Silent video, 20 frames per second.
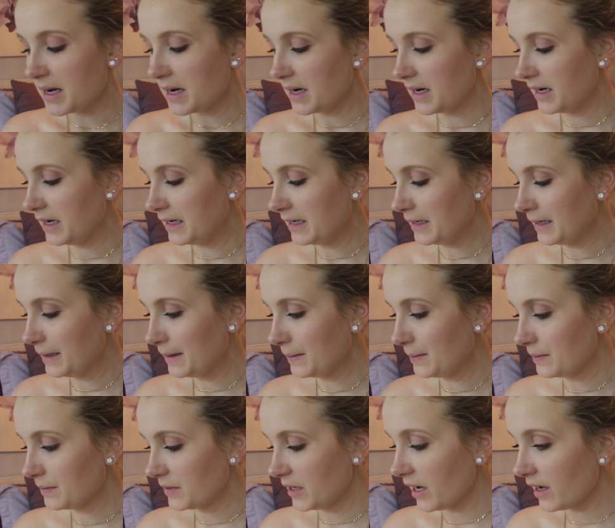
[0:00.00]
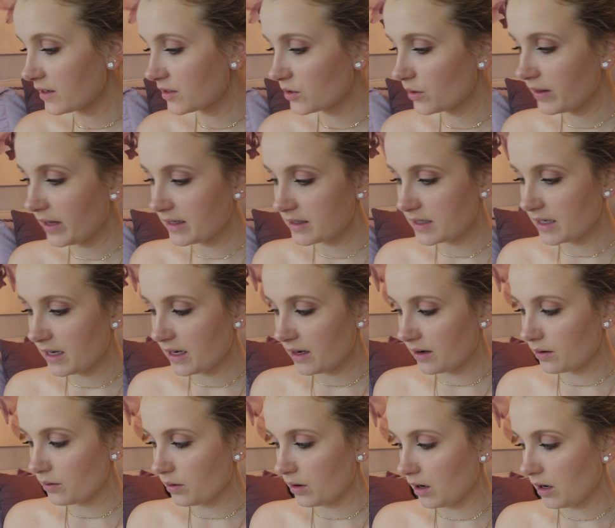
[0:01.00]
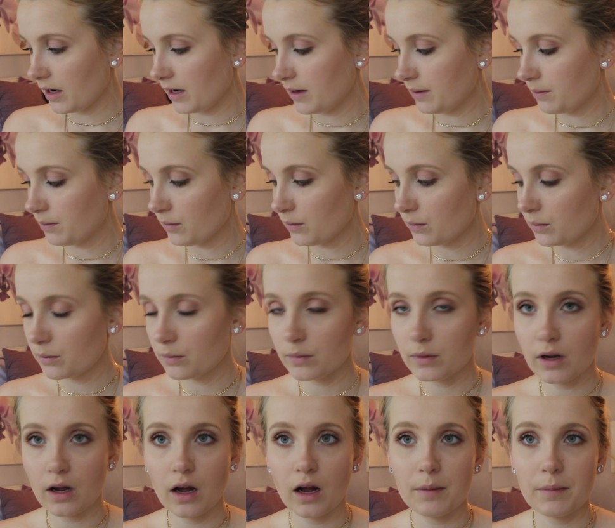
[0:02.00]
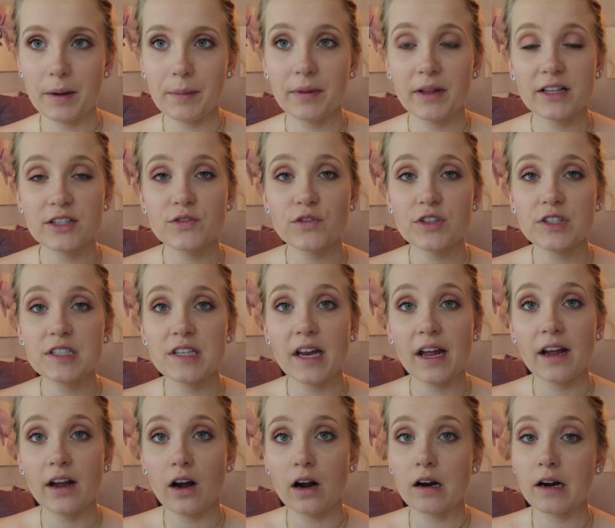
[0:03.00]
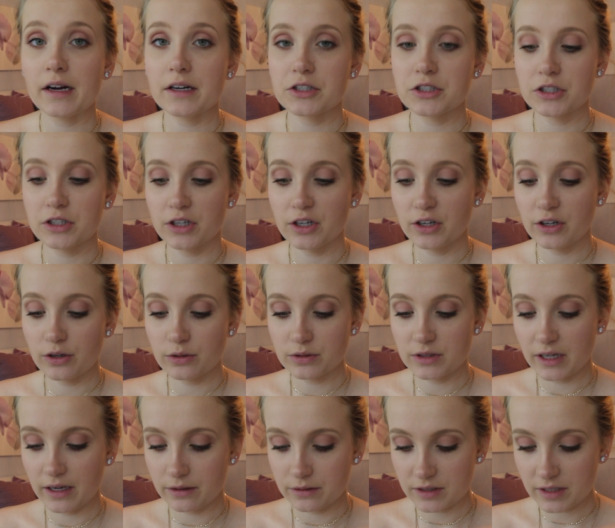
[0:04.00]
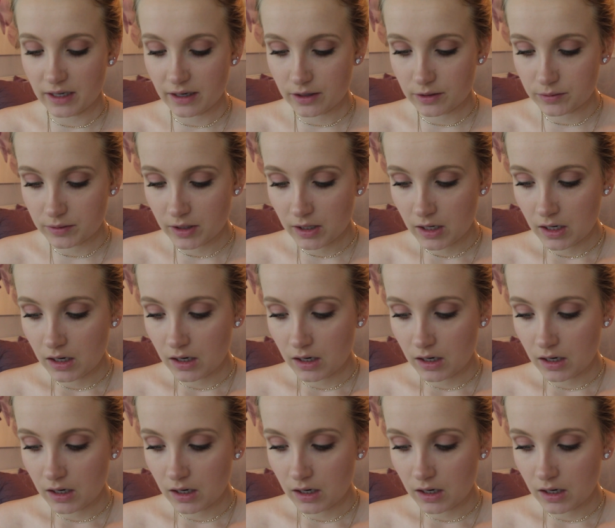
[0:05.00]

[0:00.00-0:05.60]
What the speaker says: Yeah, so that's it. My plans for today are actually gonna go downtown